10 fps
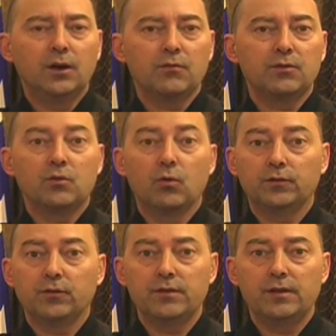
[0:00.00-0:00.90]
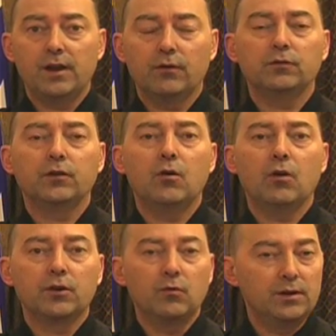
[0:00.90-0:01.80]
over the course of the day or so
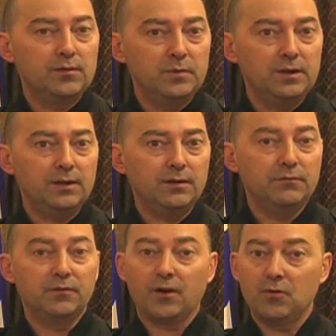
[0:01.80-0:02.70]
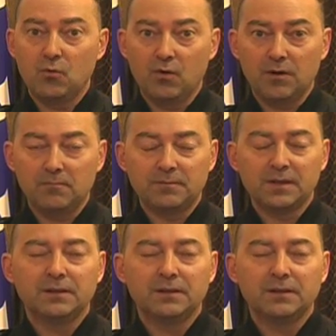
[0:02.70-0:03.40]
are going to be very warm.